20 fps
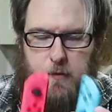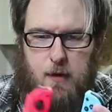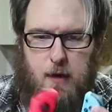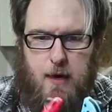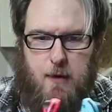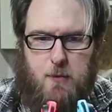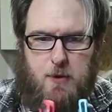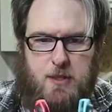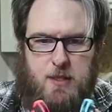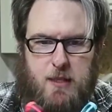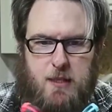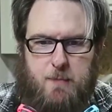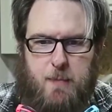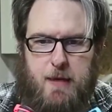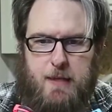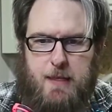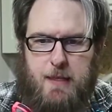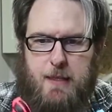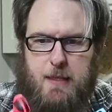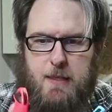I was
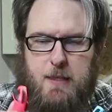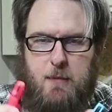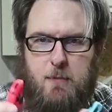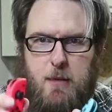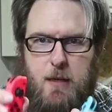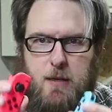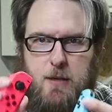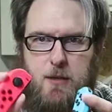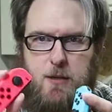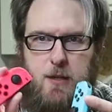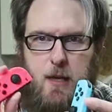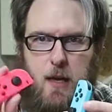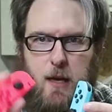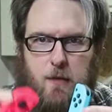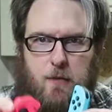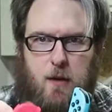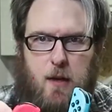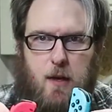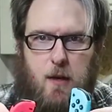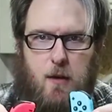expecting this to be just
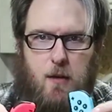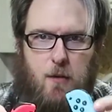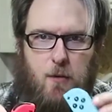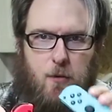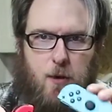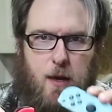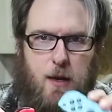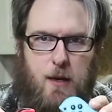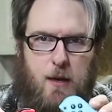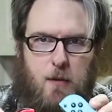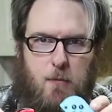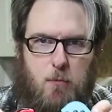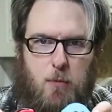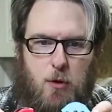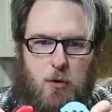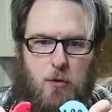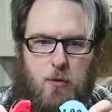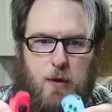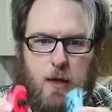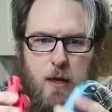kind of like a red and a
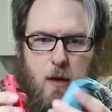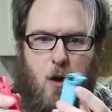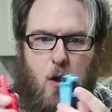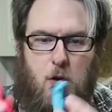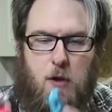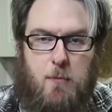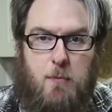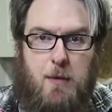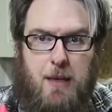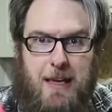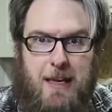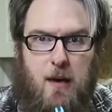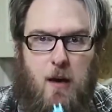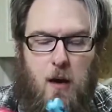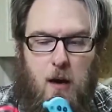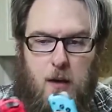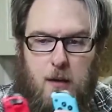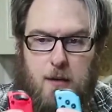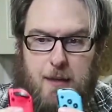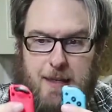blue. They call them
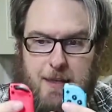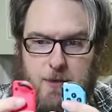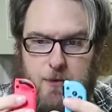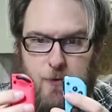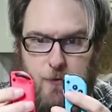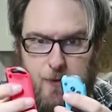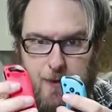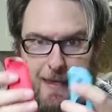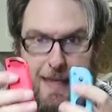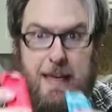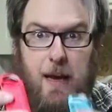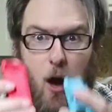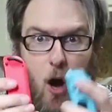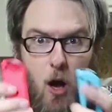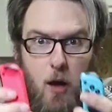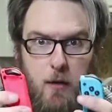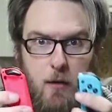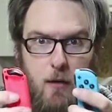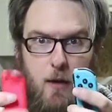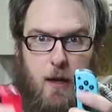neon. These are
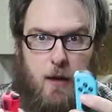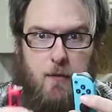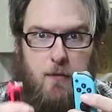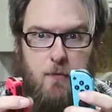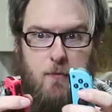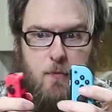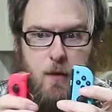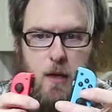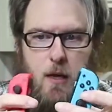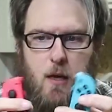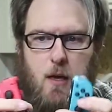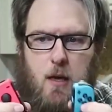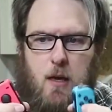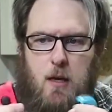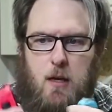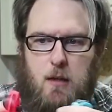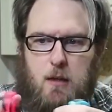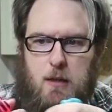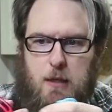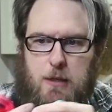neon, like,
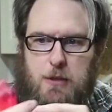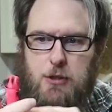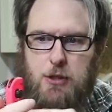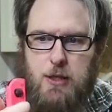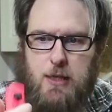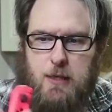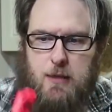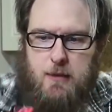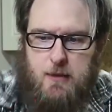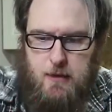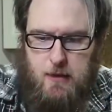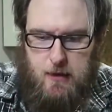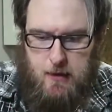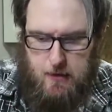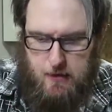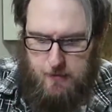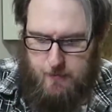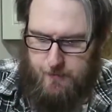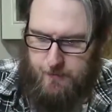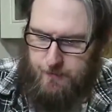legit,
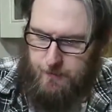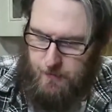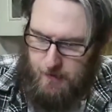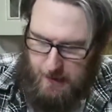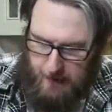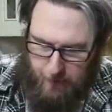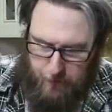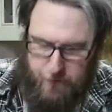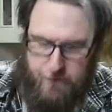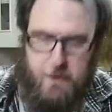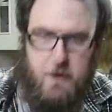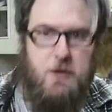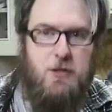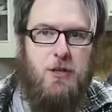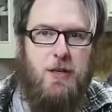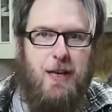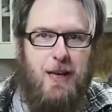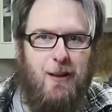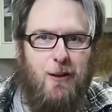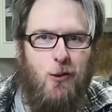like,
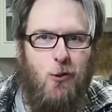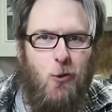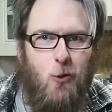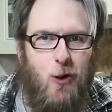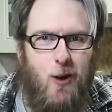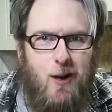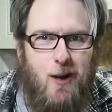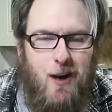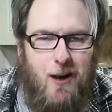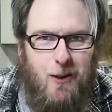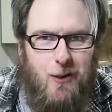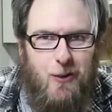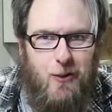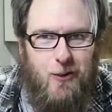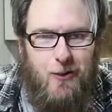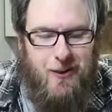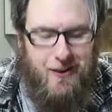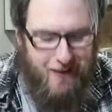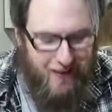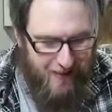fishing lure
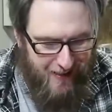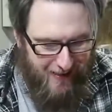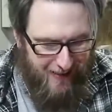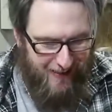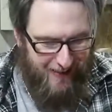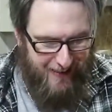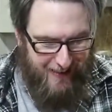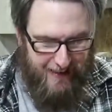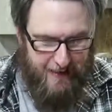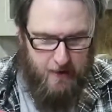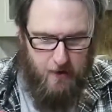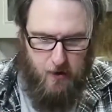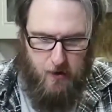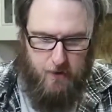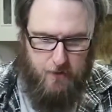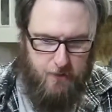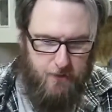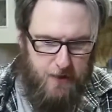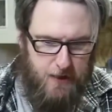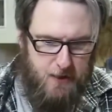colored
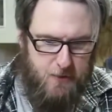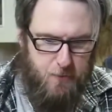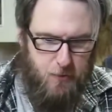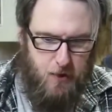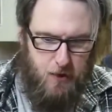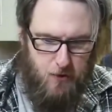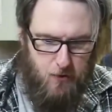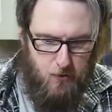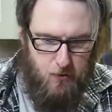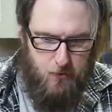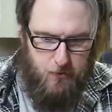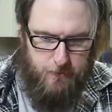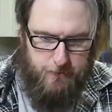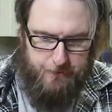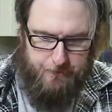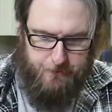neon. That's pretty cool.